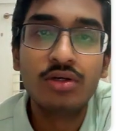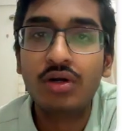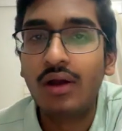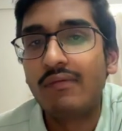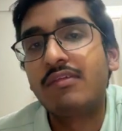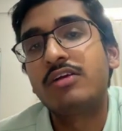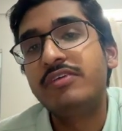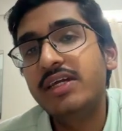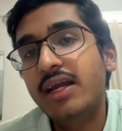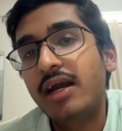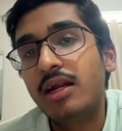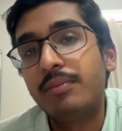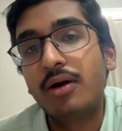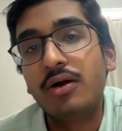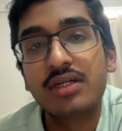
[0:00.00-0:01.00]
What we care
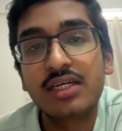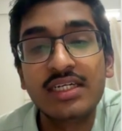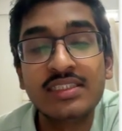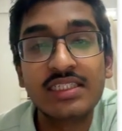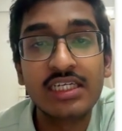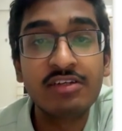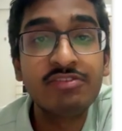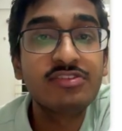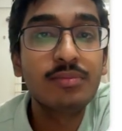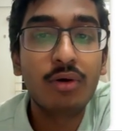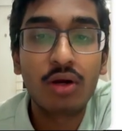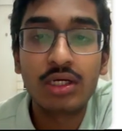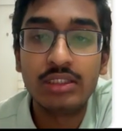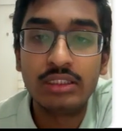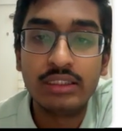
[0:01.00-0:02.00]
about is if the
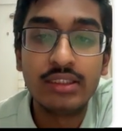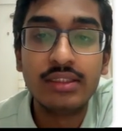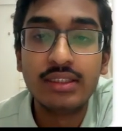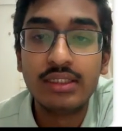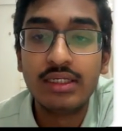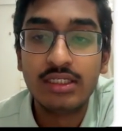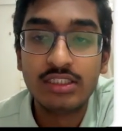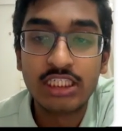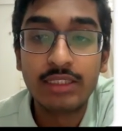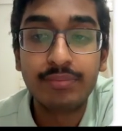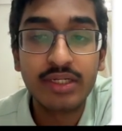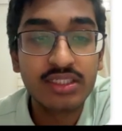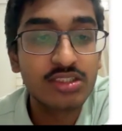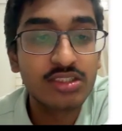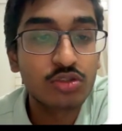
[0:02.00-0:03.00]
model can
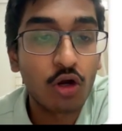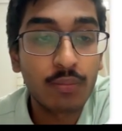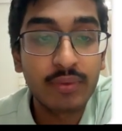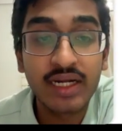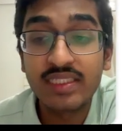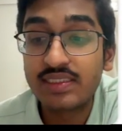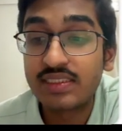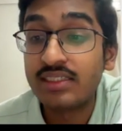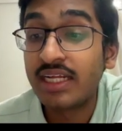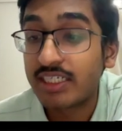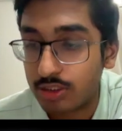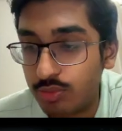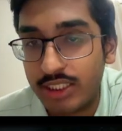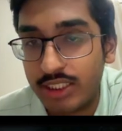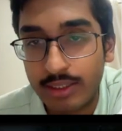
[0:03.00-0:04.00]
predict the stock price next
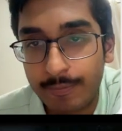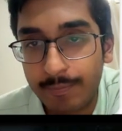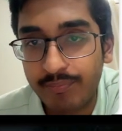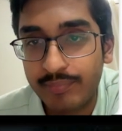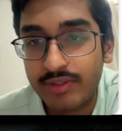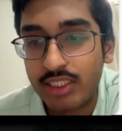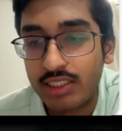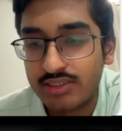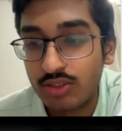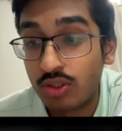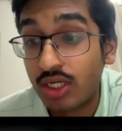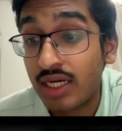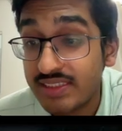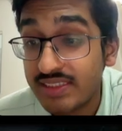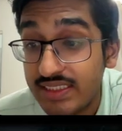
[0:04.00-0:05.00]
week, so on
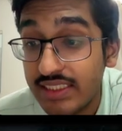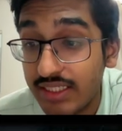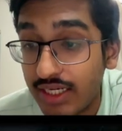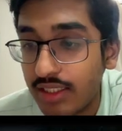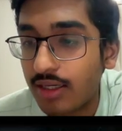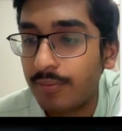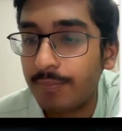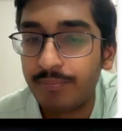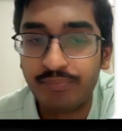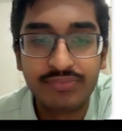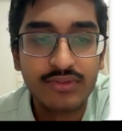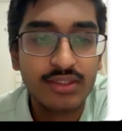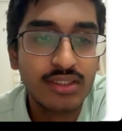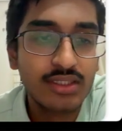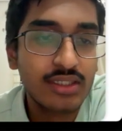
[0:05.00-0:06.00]
unseen data.
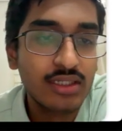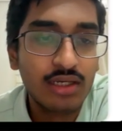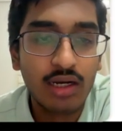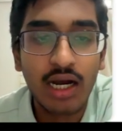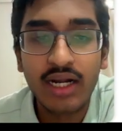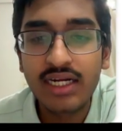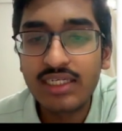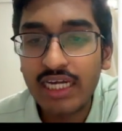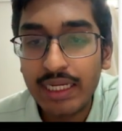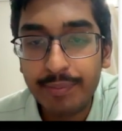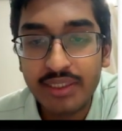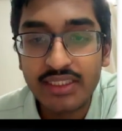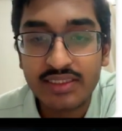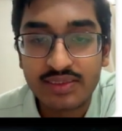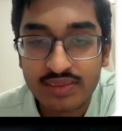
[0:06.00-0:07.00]
Again,
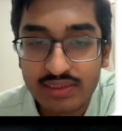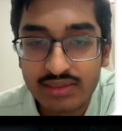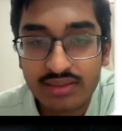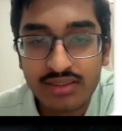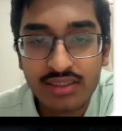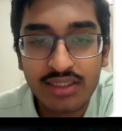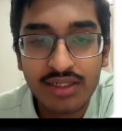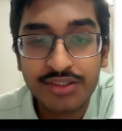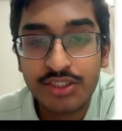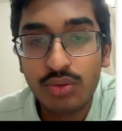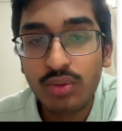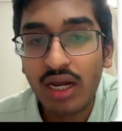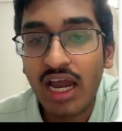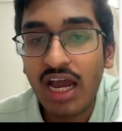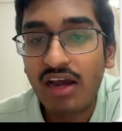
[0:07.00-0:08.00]
diabetes. You
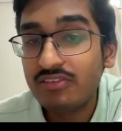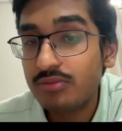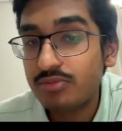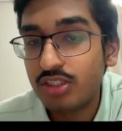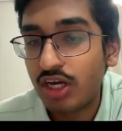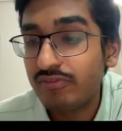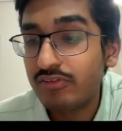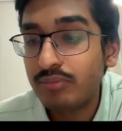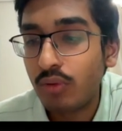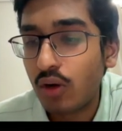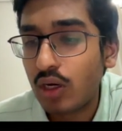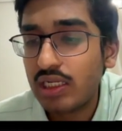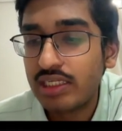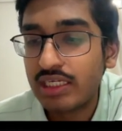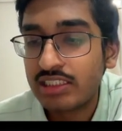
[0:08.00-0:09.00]
have a
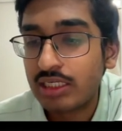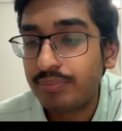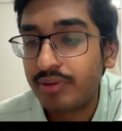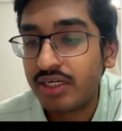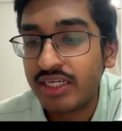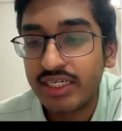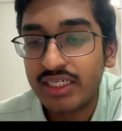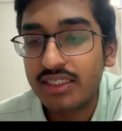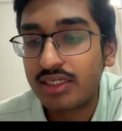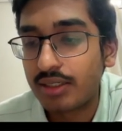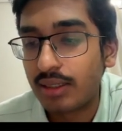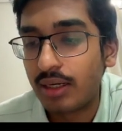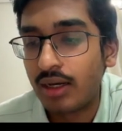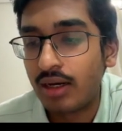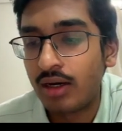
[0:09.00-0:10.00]
model that can predict
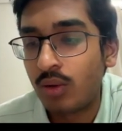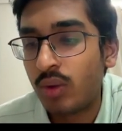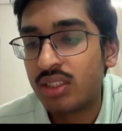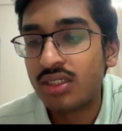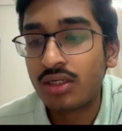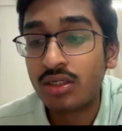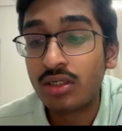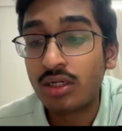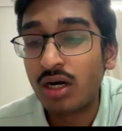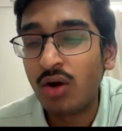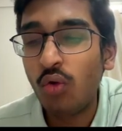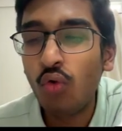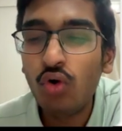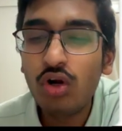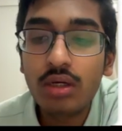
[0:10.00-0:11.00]
whether an
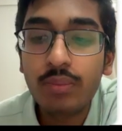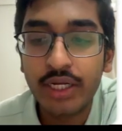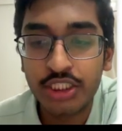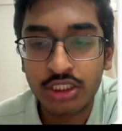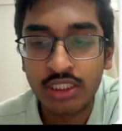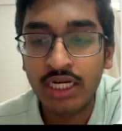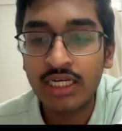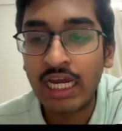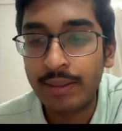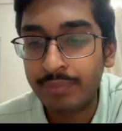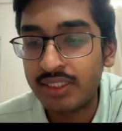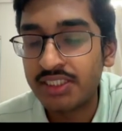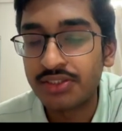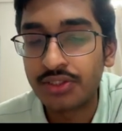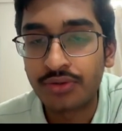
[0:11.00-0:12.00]
old patient had
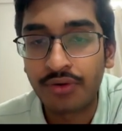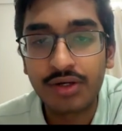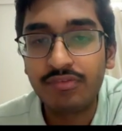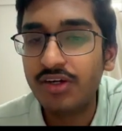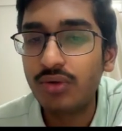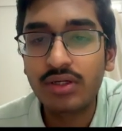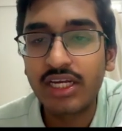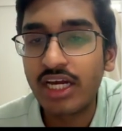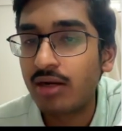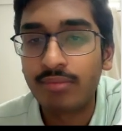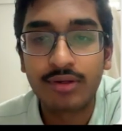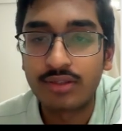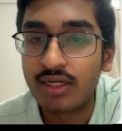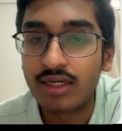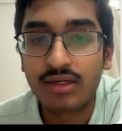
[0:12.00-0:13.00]
diabetes or not. We don't care
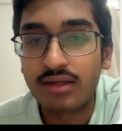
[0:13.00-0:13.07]
about that.